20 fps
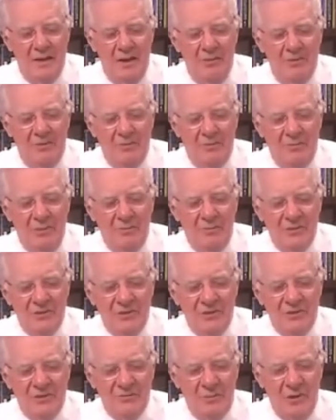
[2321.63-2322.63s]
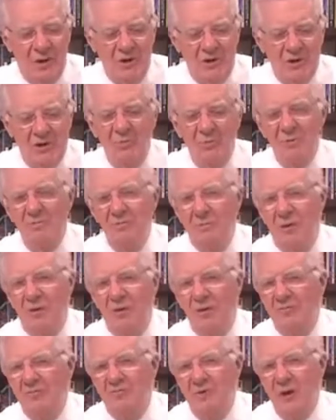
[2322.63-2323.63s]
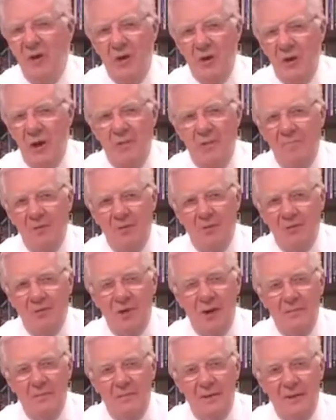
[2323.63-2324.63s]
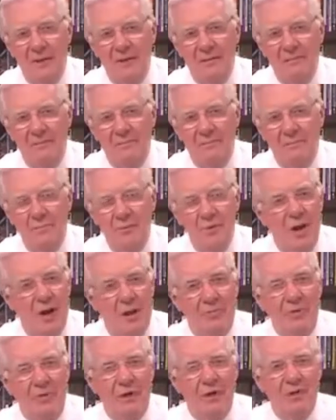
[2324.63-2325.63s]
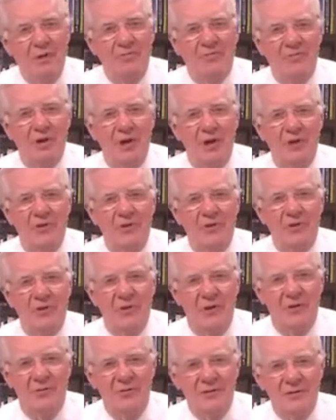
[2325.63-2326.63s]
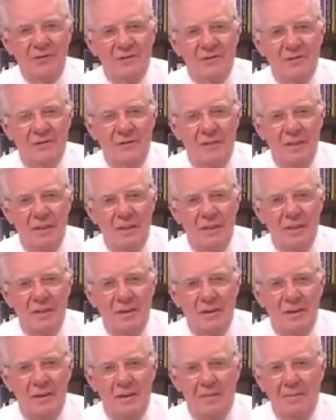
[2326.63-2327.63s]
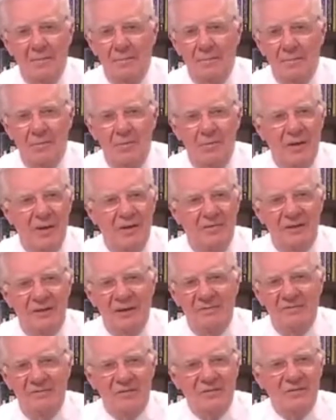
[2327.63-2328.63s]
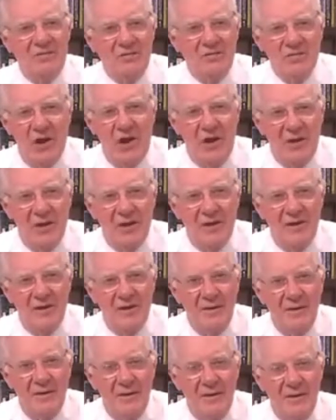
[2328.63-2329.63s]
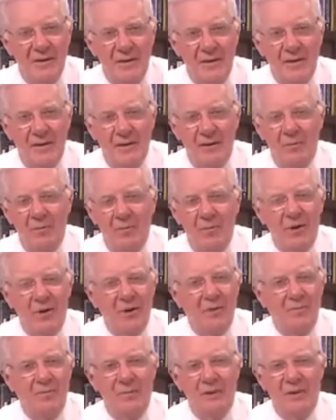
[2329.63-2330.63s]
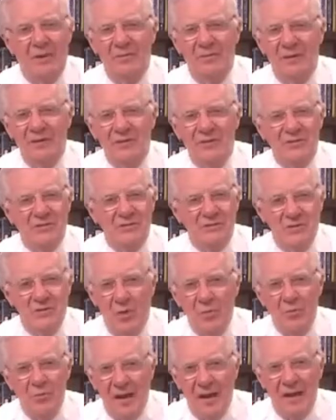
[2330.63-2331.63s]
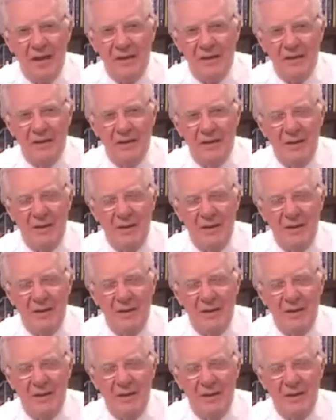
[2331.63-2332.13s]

Along with my business partner, we built a phenomenal company. We operate in over 100 countries. But we haven't even started. We're going to build this so big.